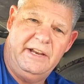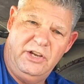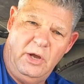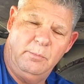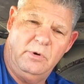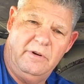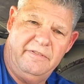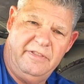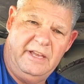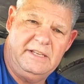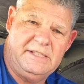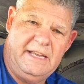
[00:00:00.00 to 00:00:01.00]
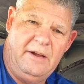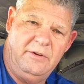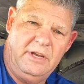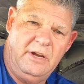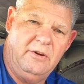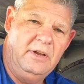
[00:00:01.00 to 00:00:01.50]
a number of things down
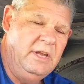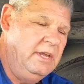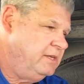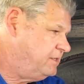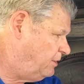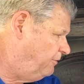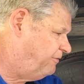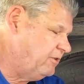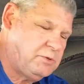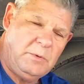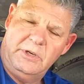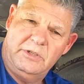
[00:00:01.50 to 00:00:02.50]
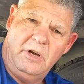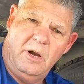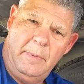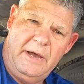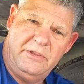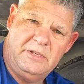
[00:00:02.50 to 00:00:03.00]
here. So first we're going to talk
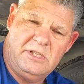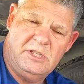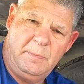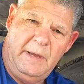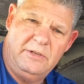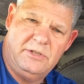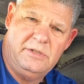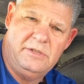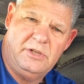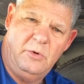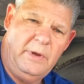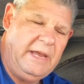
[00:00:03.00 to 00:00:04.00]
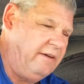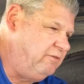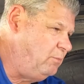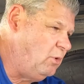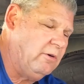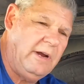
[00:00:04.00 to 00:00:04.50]
about the suspension. So we have
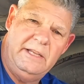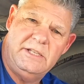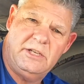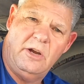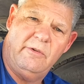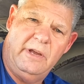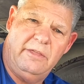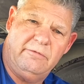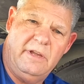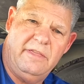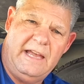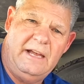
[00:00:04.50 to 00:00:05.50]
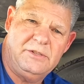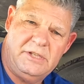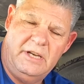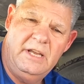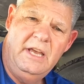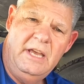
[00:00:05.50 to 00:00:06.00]
a MORryde CRE
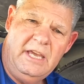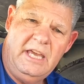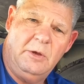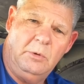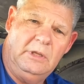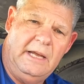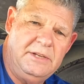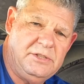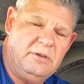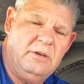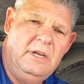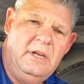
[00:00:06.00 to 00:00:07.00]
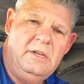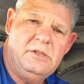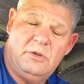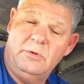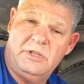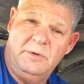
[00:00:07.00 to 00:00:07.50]
3000 equalizer.
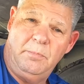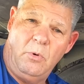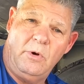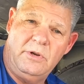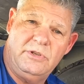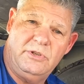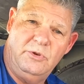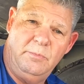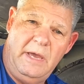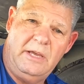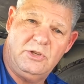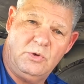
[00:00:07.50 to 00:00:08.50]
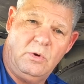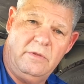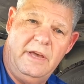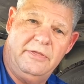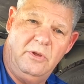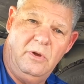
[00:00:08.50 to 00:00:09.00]
So it's important to make sure
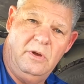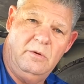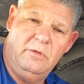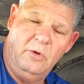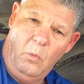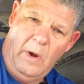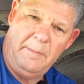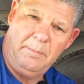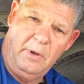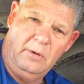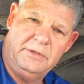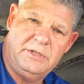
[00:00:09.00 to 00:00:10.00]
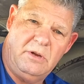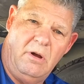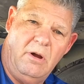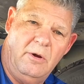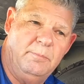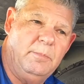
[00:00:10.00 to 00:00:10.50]
that the wet bolts
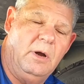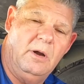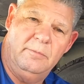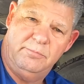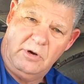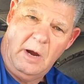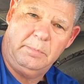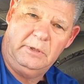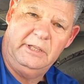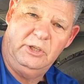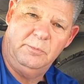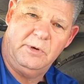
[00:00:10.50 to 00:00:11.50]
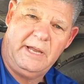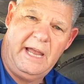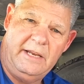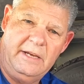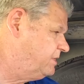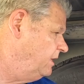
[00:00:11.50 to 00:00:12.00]
are properly
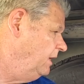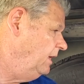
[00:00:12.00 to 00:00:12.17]
lubricated.